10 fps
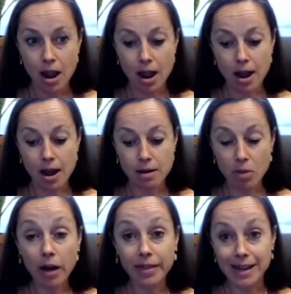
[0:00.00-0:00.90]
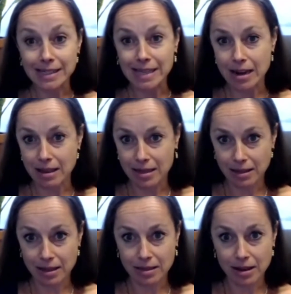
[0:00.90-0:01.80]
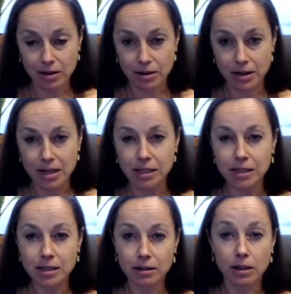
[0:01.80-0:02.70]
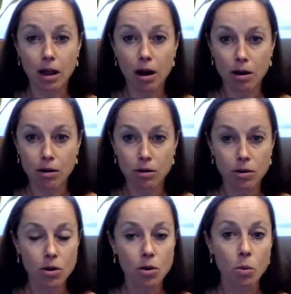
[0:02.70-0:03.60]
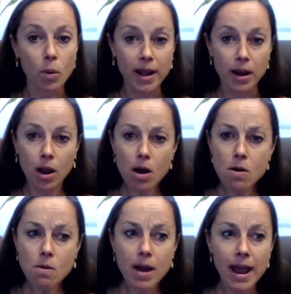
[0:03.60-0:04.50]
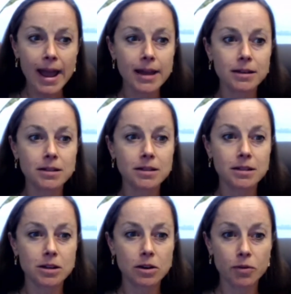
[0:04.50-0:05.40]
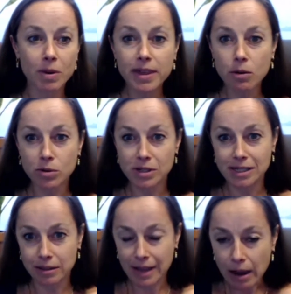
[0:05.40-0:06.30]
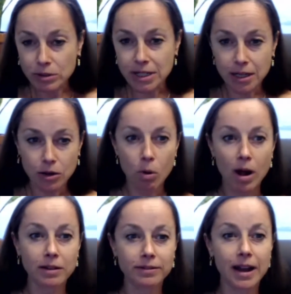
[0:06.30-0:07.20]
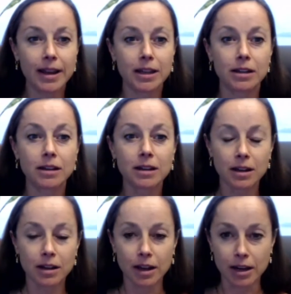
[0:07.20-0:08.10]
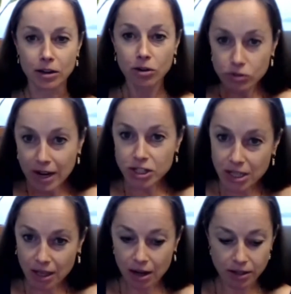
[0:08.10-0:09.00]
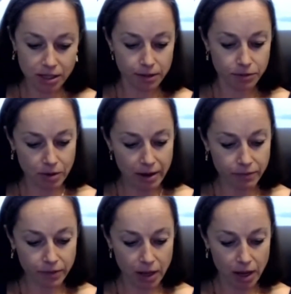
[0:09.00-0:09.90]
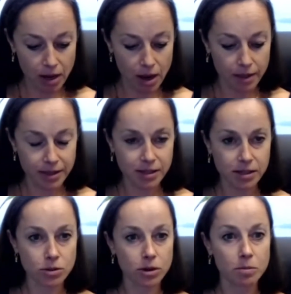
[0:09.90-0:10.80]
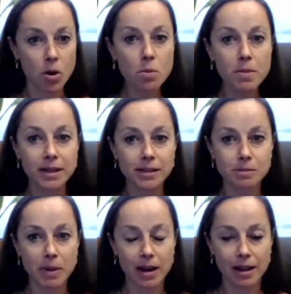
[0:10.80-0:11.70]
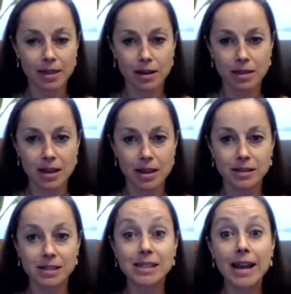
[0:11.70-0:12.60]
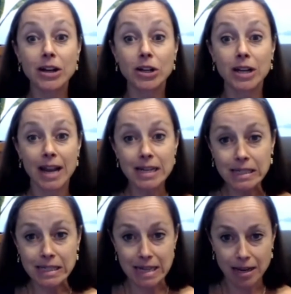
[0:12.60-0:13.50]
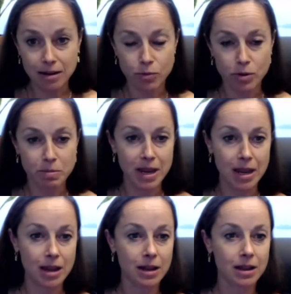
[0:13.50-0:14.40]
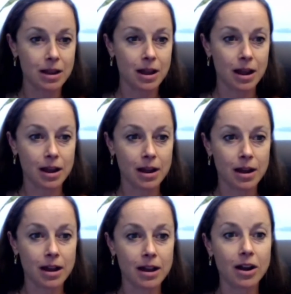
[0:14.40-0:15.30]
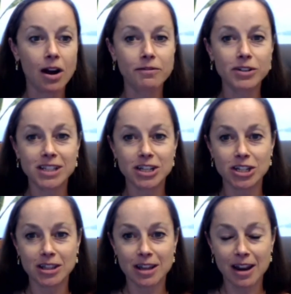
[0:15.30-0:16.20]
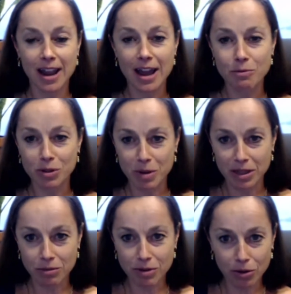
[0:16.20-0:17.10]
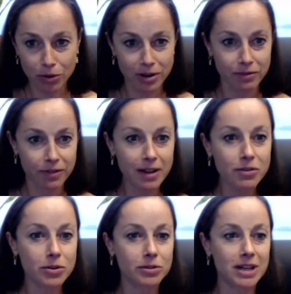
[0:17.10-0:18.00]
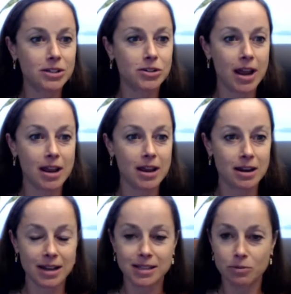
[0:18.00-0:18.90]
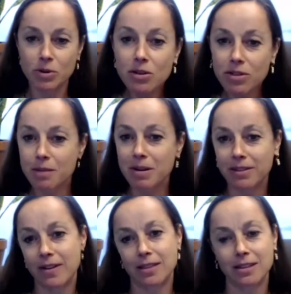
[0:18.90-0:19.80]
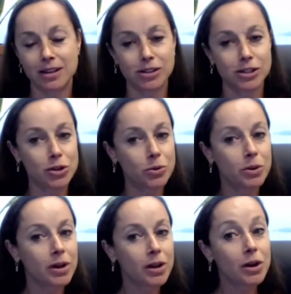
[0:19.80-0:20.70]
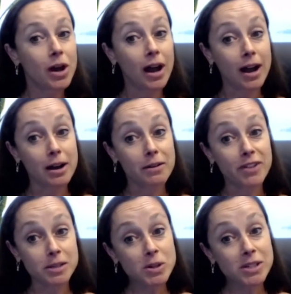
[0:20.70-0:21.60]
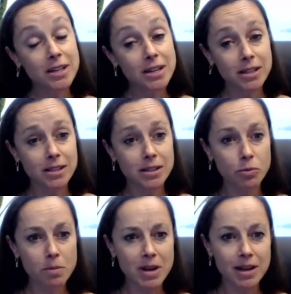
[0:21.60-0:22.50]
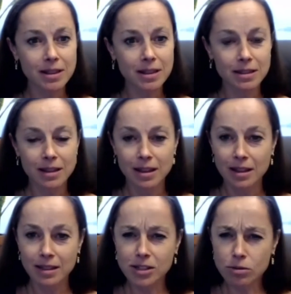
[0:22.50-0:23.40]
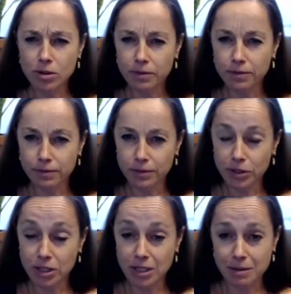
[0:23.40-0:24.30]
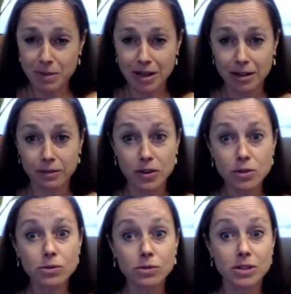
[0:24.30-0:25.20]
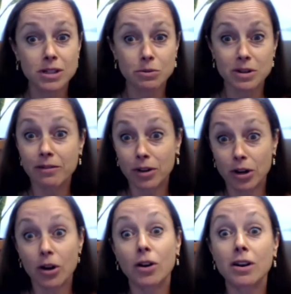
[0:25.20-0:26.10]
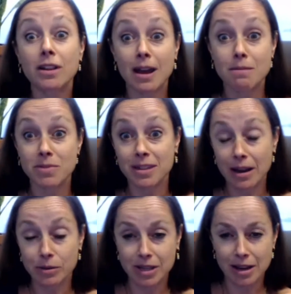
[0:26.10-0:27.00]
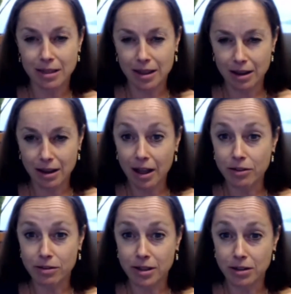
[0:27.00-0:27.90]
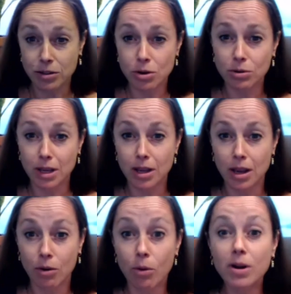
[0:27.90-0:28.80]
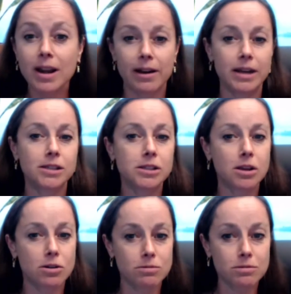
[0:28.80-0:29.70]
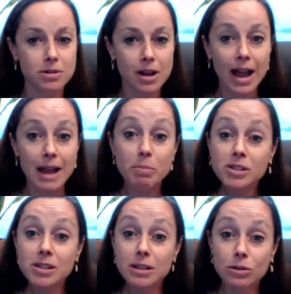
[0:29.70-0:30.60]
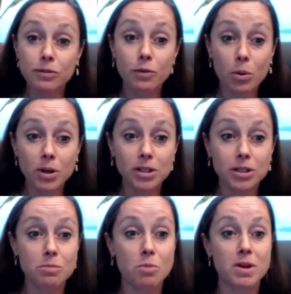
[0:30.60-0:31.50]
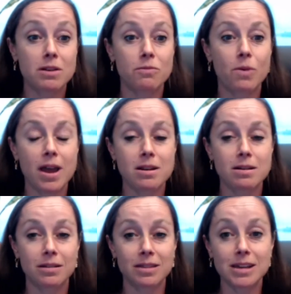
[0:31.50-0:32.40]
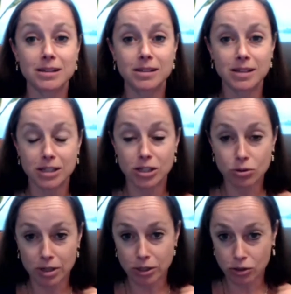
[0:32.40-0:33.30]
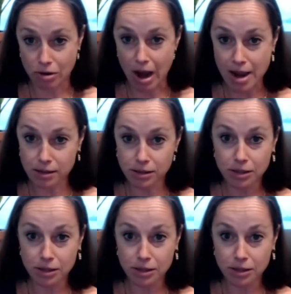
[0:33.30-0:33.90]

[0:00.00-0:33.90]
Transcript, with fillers: Um, all that said, I think that there is still a long way to go. And, you know, for one thing, we're still counting and qualifying and and congratulating ourselves rightfully on these historic moments. But I think the desired end state would be uh, a conversation that I had with my three year old and five year old yesterday. I said, What do you think about the fact that there's a new um, vice president is a woman? And they sort of looked at me confused. It would never occur to them that that was anything other than totally ordinary. So I personally look forward to the moment when these historic strides